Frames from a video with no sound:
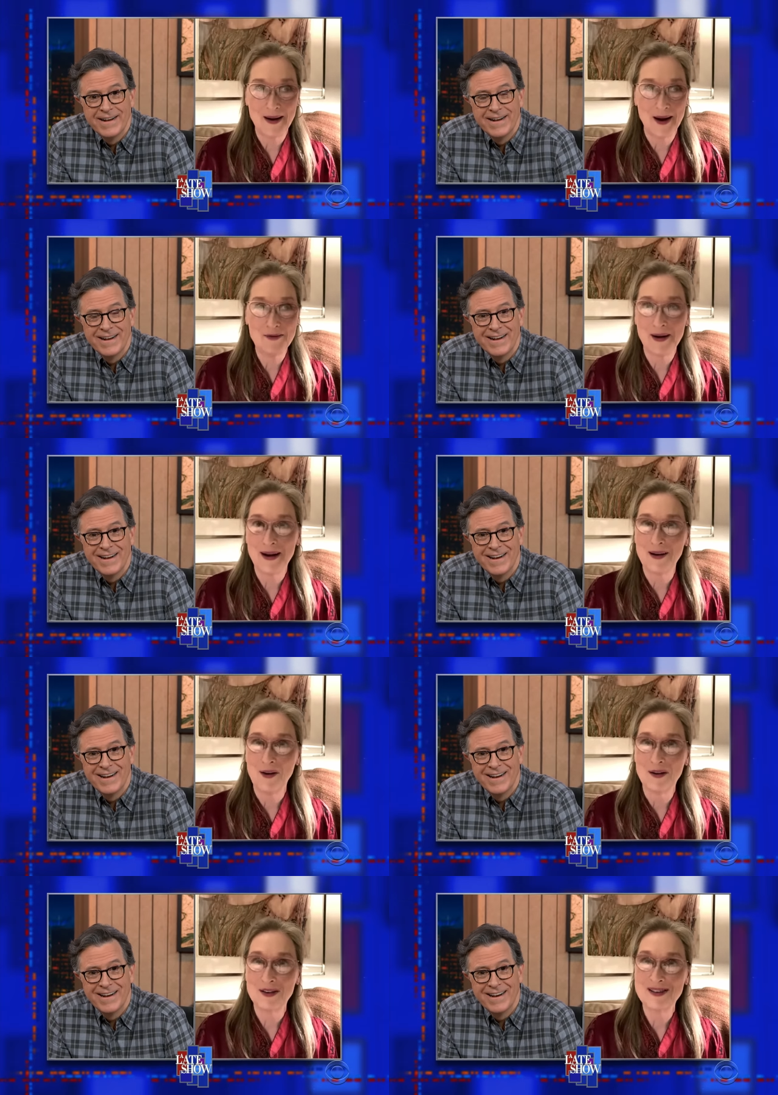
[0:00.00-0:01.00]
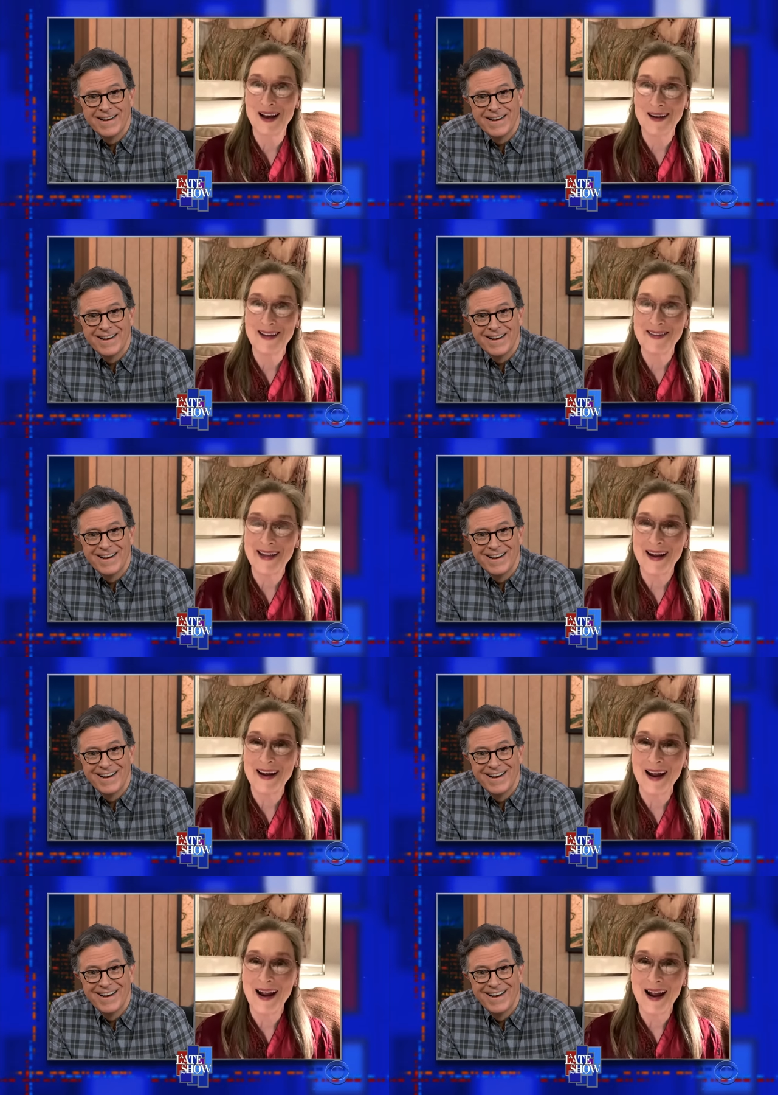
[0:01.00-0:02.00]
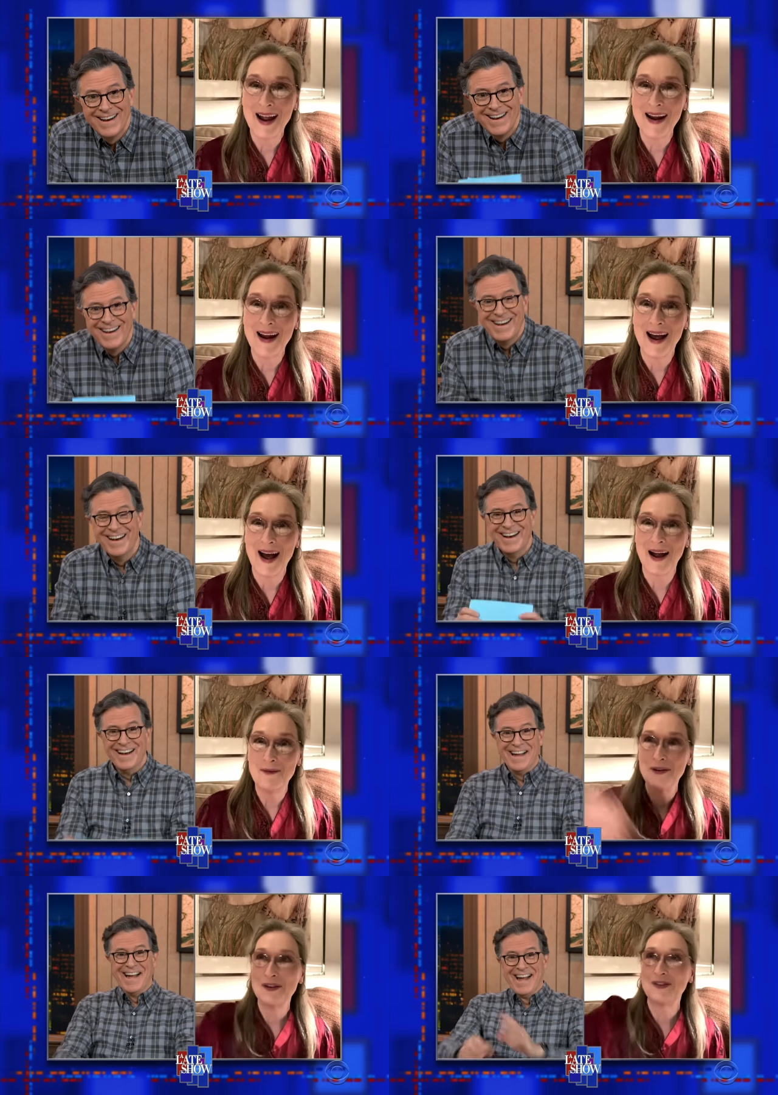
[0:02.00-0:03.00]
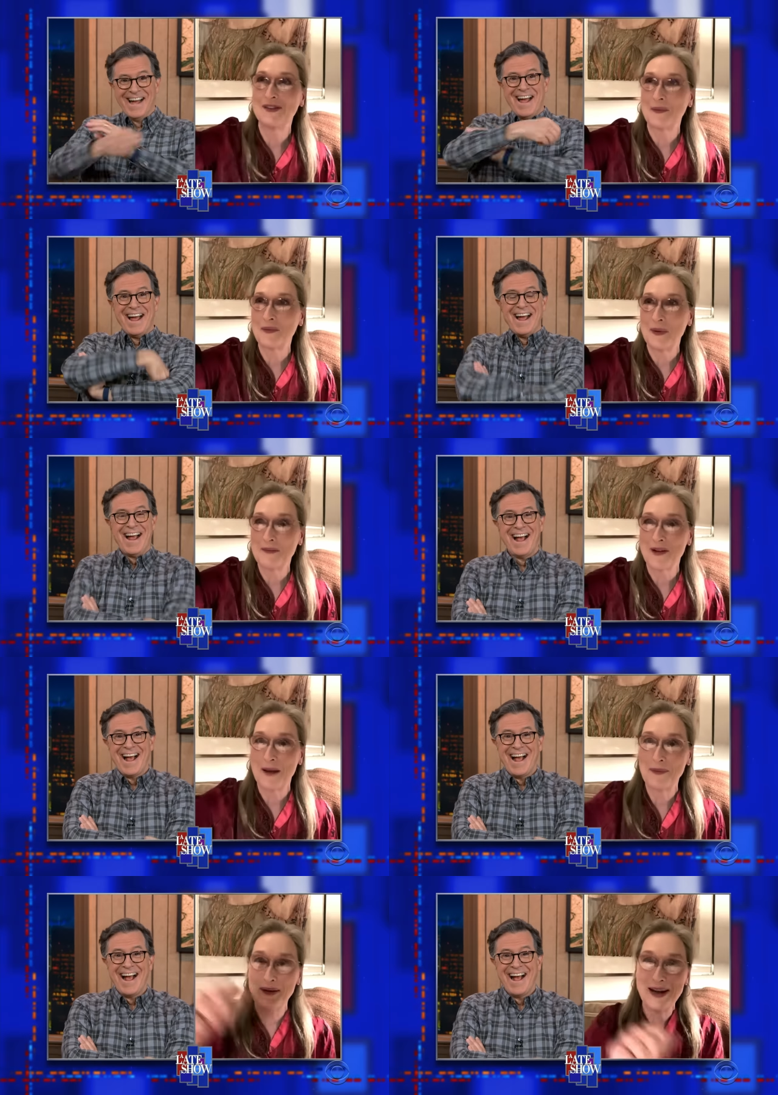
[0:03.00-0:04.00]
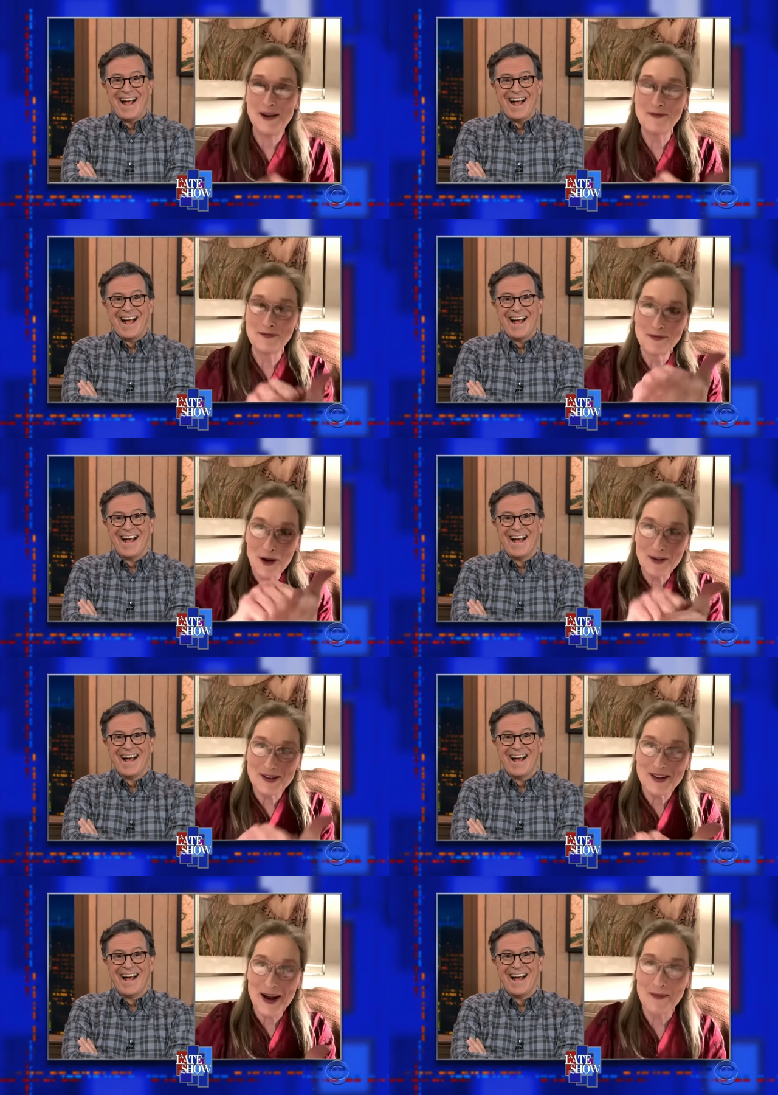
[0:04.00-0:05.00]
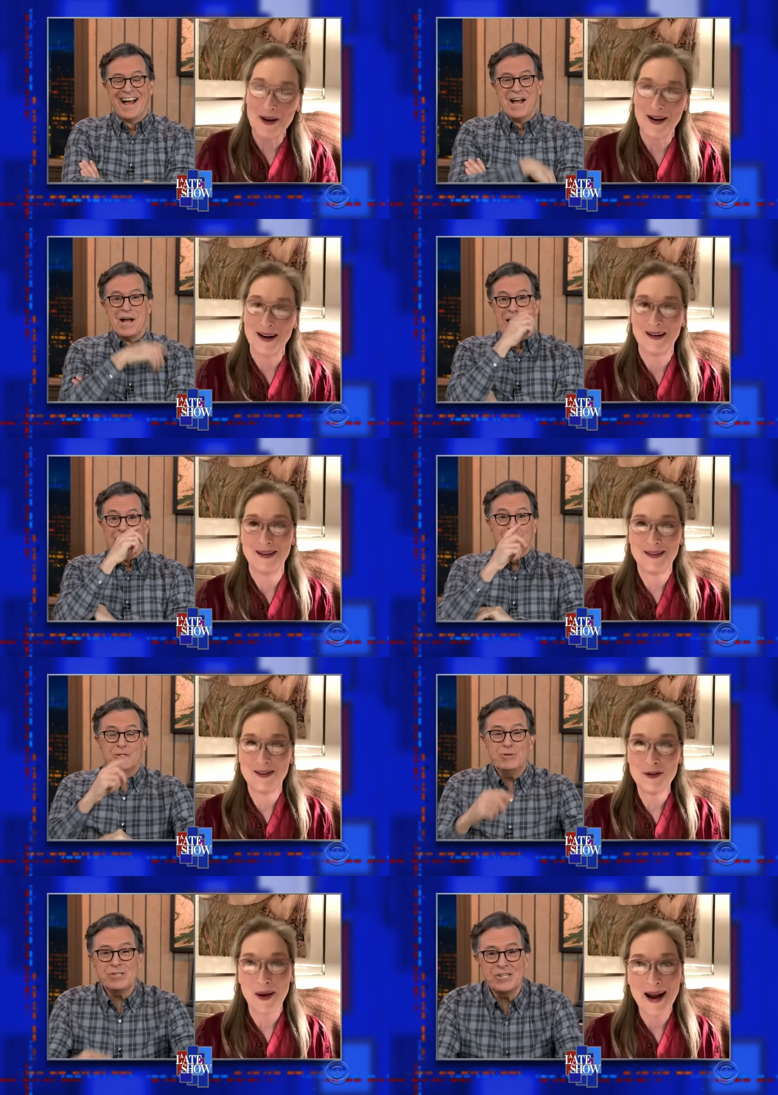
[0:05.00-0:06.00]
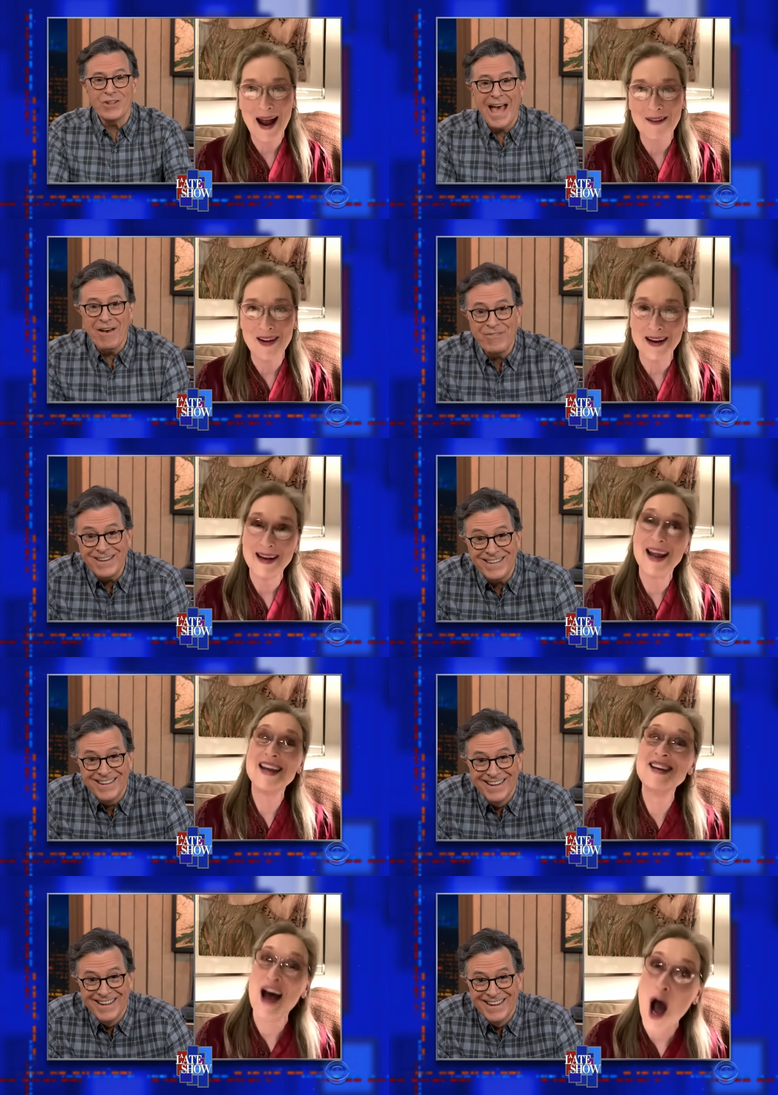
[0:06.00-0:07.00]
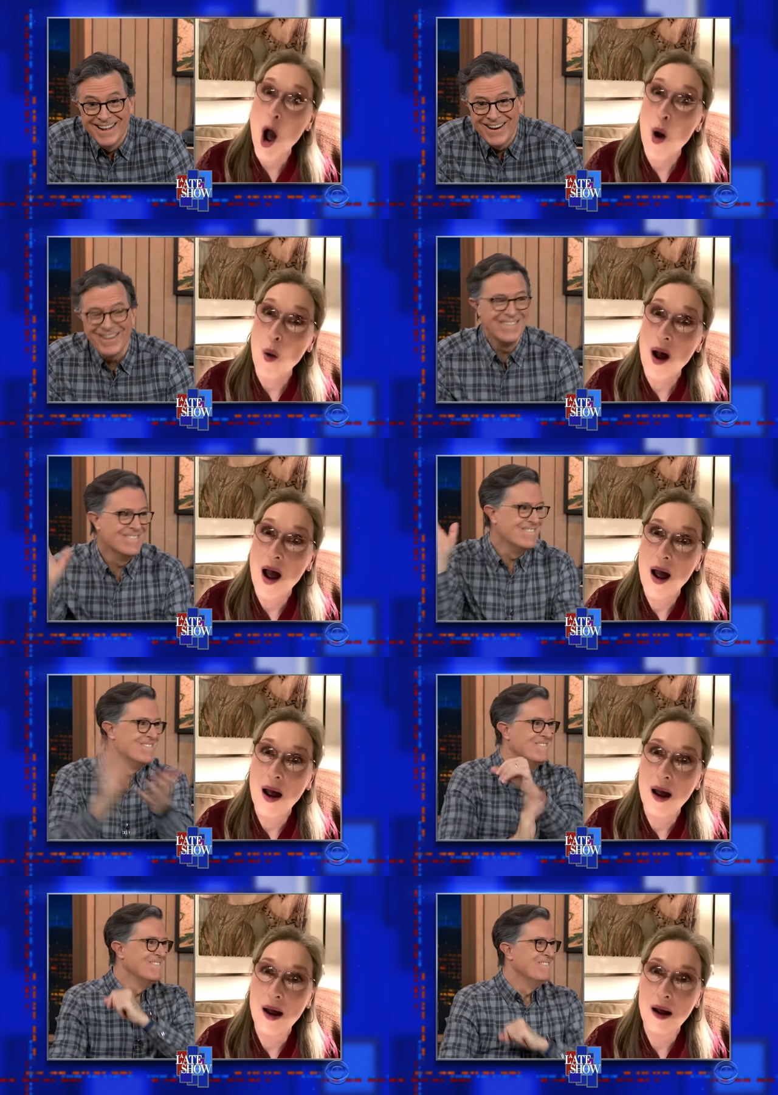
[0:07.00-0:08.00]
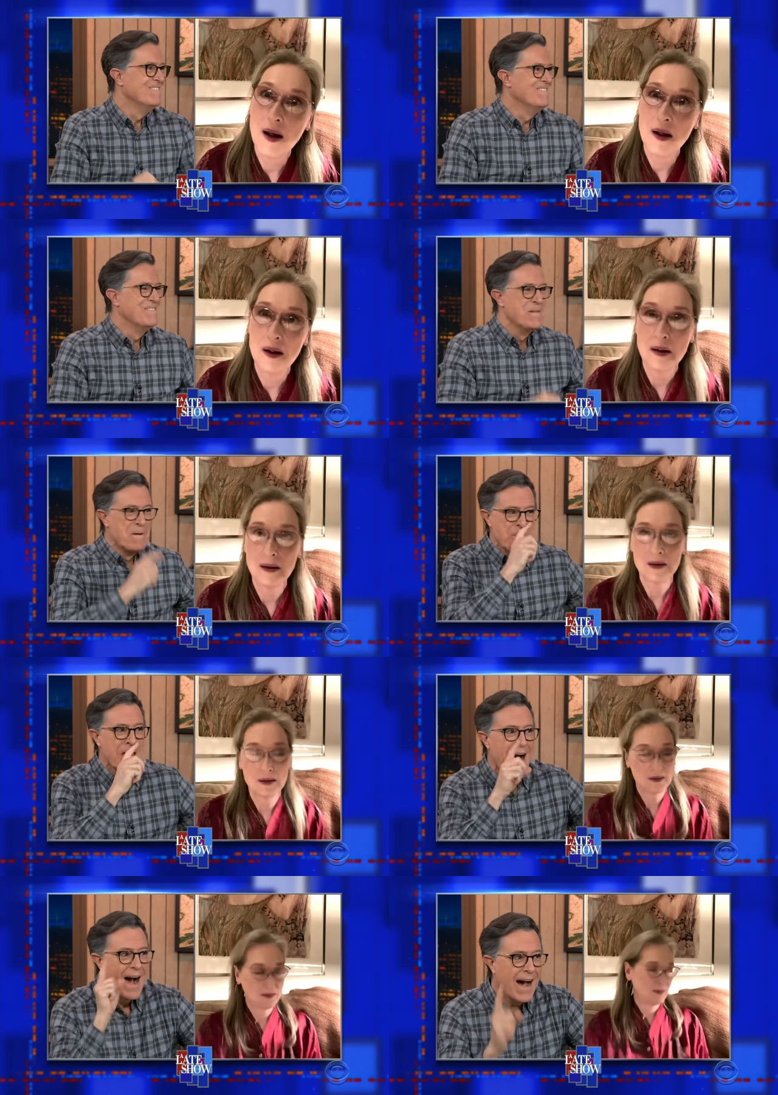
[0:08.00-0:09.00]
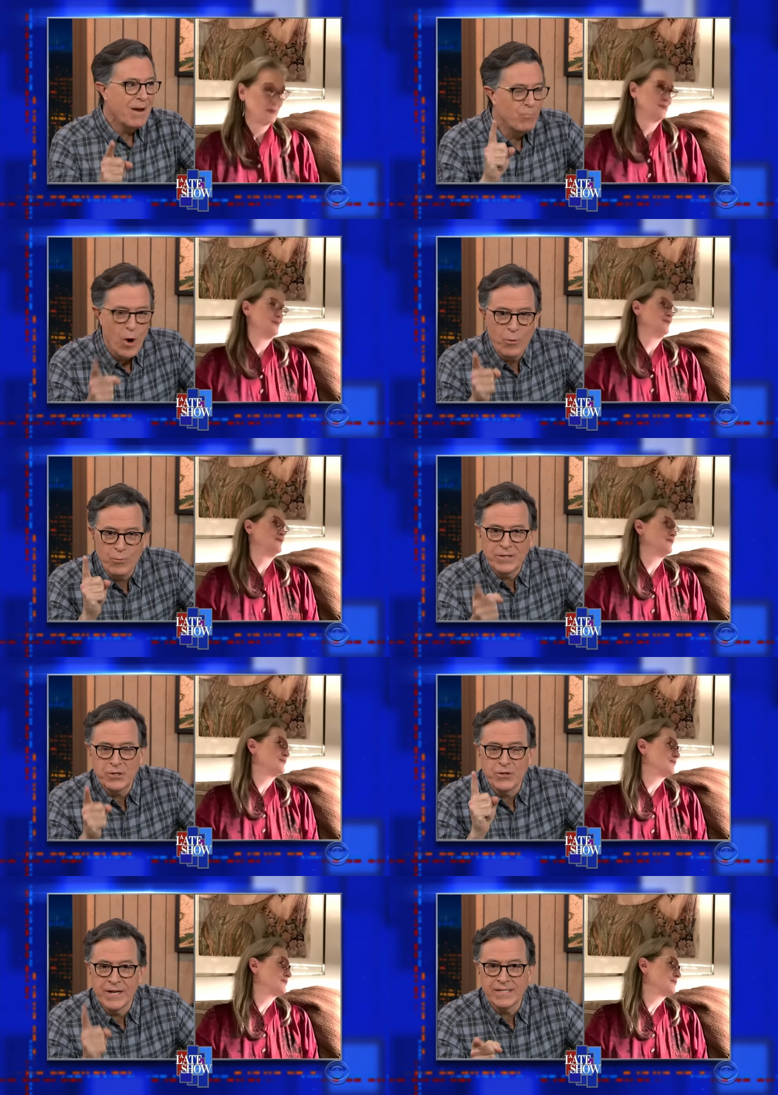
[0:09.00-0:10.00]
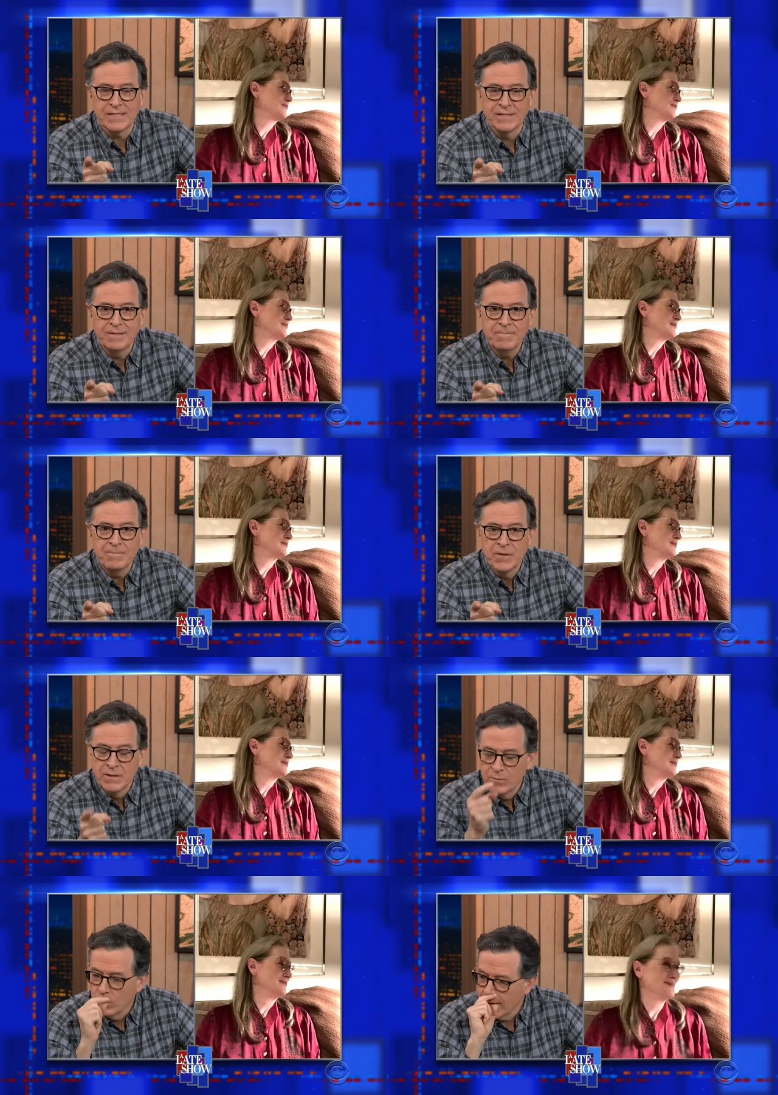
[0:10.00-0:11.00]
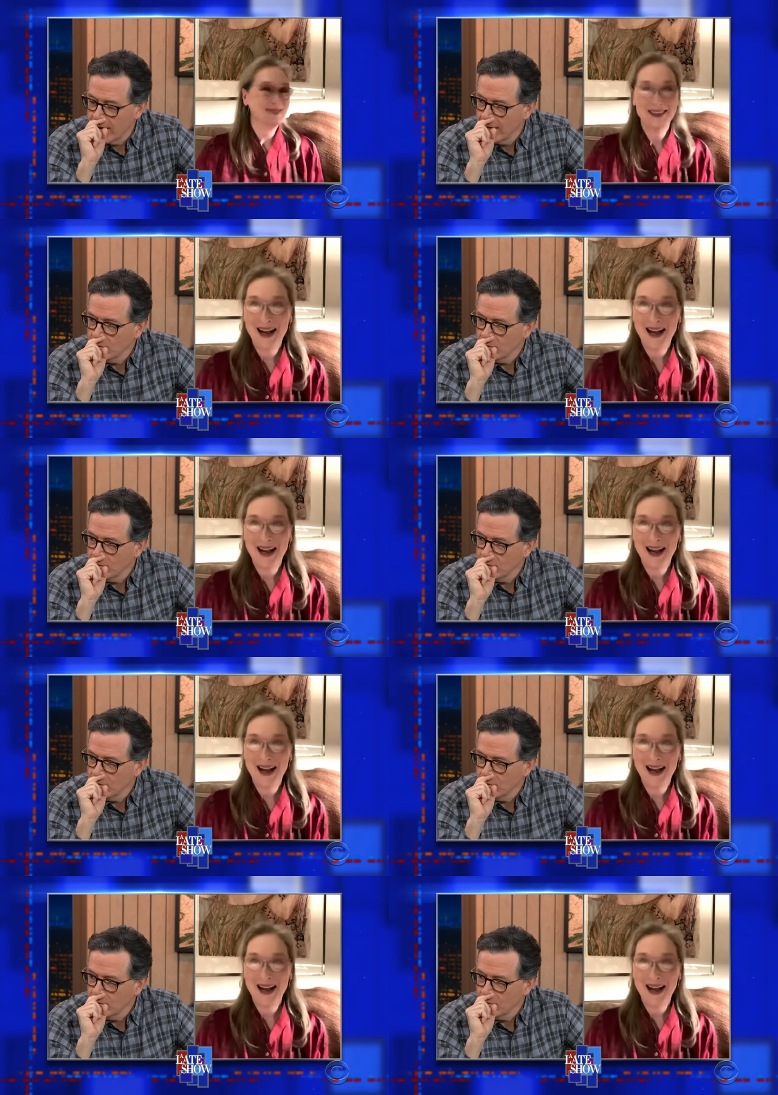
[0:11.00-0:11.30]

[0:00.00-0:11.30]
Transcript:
Speaker 1: and I ran alongside the thing, and I reached up my wrapper, and he wrote his name on it.
Speaker 2: Do you still have it? No. I wrote Richard Nixon when I